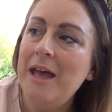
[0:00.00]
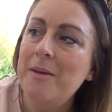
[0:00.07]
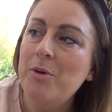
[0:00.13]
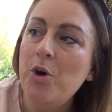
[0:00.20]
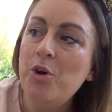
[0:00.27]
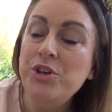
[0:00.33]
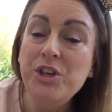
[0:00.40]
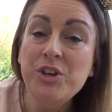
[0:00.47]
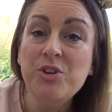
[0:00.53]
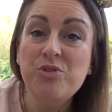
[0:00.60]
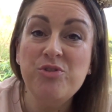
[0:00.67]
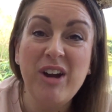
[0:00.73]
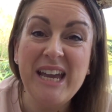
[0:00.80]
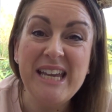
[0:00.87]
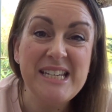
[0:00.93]
Or you could
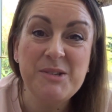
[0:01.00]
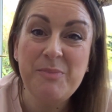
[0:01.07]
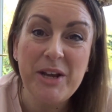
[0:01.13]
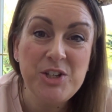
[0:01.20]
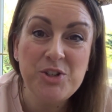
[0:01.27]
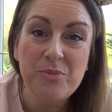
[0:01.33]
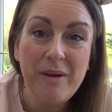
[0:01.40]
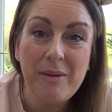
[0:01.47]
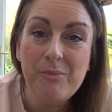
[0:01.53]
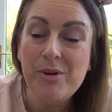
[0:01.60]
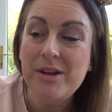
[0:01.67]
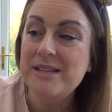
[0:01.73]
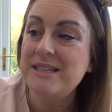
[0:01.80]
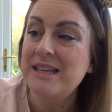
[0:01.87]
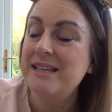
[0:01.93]
write special
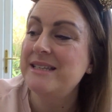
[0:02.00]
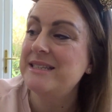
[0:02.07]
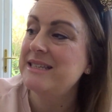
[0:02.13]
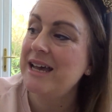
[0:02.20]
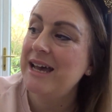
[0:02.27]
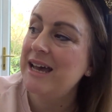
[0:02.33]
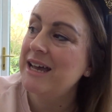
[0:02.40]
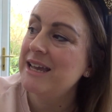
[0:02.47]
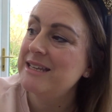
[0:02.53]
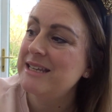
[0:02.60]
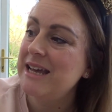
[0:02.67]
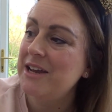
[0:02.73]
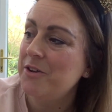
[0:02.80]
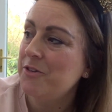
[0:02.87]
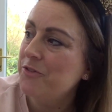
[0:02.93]
memories inside
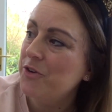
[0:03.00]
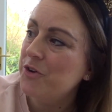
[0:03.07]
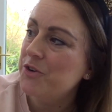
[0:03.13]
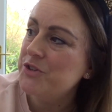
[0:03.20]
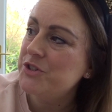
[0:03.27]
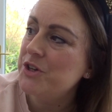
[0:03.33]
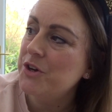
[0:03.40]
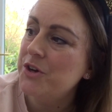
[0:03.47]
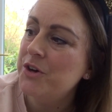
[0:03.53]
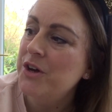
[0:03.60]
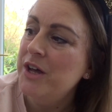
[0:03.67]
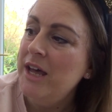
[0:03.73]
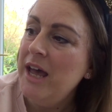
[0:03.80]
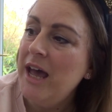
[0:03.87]
and a photo,